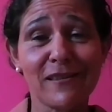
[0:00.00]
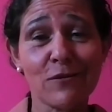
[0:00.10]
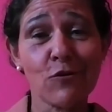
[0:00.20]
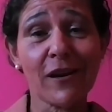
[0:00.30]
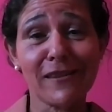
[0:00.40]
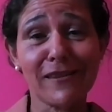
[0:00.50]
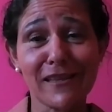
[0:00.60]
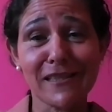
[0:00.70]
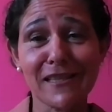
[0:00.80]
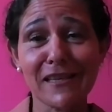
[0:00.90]
slogan
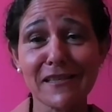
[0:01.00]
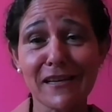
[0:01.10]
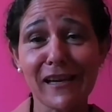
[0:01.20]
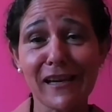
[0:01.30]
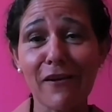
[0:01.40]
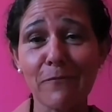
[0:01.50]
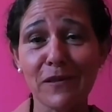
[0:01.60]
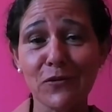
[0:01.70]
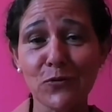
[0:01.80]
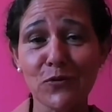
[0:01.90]
that CENELEC have
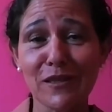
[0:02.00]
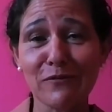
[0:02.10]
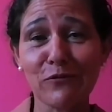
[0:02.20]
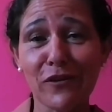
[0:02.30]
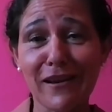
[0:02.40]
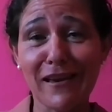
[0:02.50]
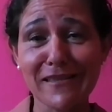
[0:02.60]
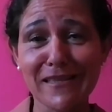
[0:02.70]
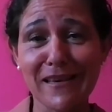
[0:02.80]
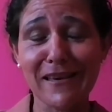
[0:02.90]
been using for the
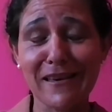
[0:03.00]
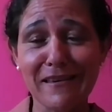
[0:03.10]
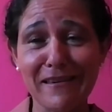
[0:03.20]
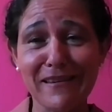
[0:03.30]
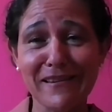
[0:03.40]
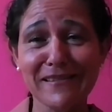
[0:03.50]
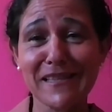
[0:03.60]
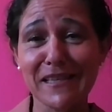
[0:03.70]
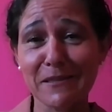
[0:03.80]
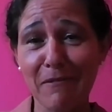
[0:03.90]
last
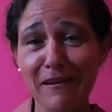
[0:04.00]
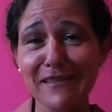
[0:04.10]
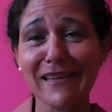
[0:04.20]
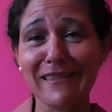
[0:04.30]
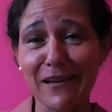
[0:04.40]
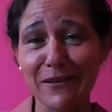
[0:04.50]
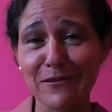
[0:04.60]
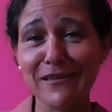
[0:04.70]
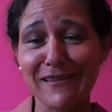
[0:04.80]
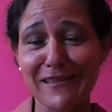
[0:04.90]
6 months, and that
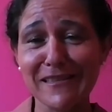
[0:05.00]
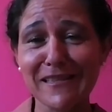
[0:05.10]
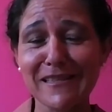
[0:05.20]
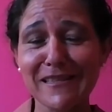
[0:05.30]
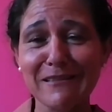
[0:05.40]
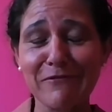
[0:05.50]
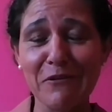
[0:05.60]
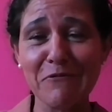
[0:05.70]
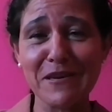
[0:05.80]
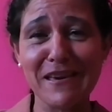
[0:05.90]
is still
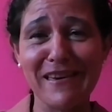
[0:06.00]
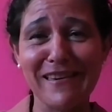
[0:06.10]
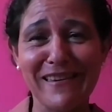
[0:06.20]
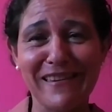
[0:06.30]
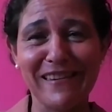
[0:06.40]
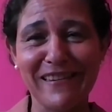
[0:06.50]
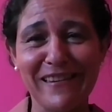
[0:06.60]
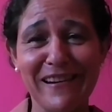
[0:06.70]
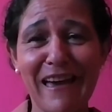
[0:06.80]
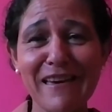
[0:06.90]
very
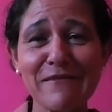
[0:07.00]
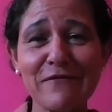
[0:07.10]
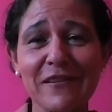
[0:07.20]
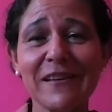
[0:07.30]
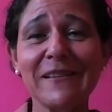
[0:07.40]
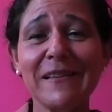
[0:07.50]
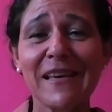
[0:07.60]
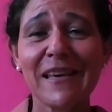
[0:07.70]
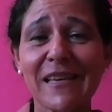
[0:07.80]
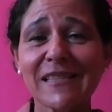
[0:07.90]
alive.
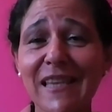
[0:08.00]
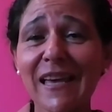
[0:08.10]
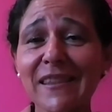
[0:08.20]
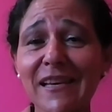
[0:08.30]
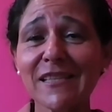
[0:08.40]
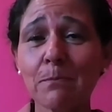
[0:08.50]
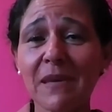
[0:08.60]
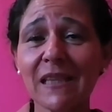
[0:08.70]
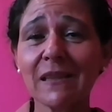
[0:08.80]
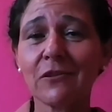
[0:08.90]
Standards
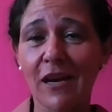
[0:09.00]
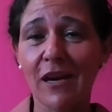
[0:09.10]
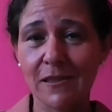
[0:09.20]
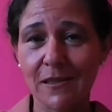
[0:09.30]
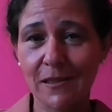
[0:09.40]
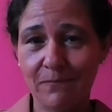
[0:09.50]
build trust.